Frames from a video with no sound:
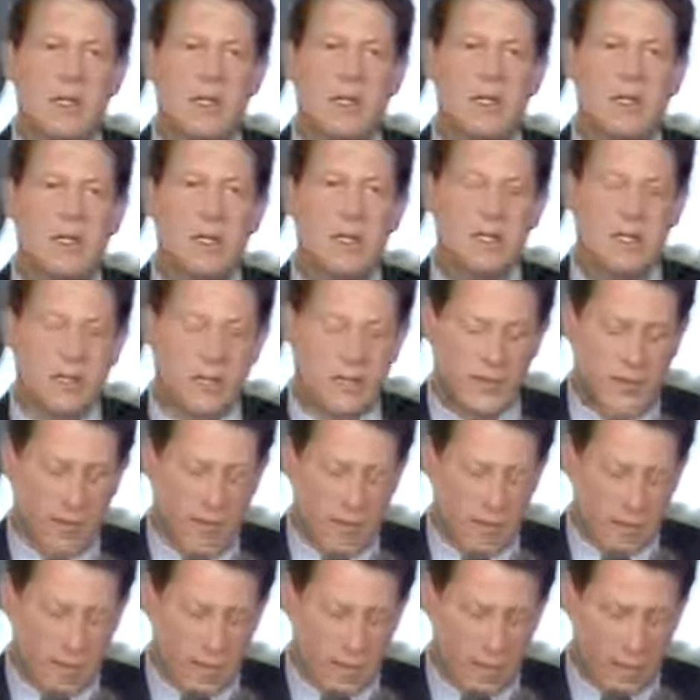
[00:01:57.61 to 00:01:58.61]
sense of
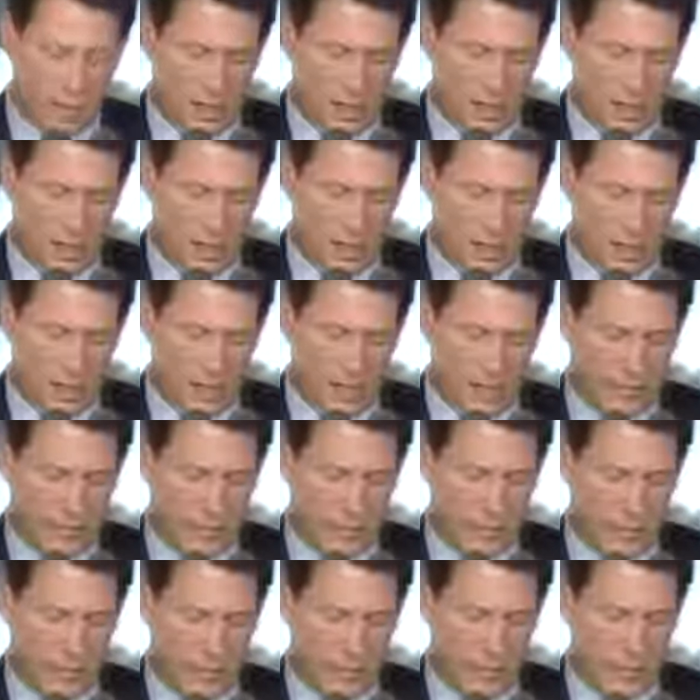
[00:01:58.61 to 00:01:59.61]
community of
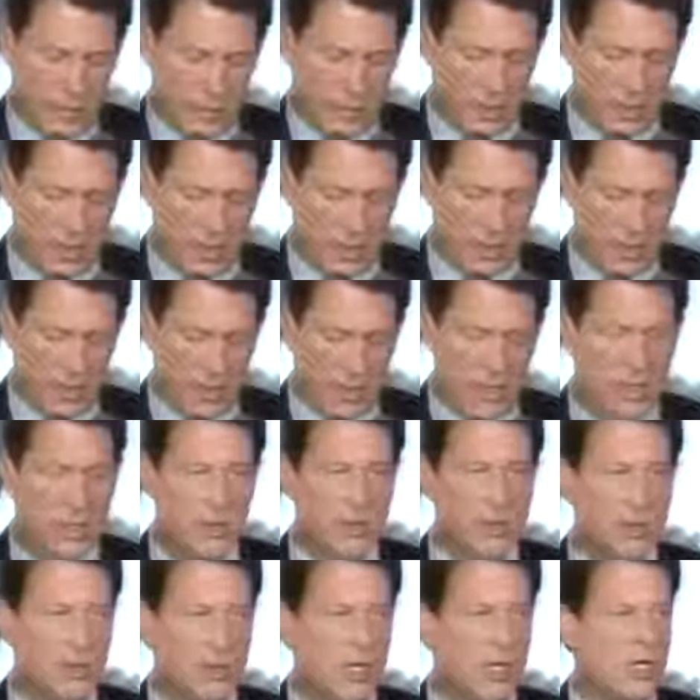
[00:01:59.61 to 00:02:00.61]
the people in this
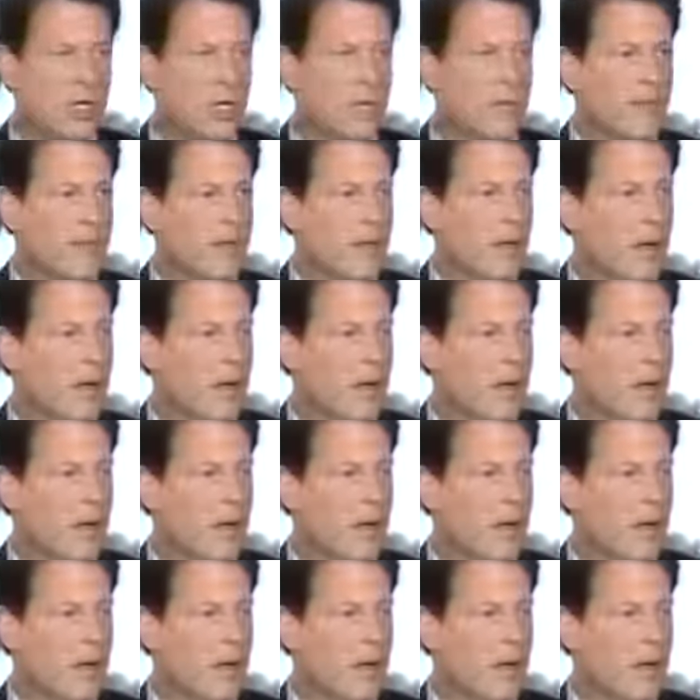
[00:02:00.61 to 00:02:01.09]
region.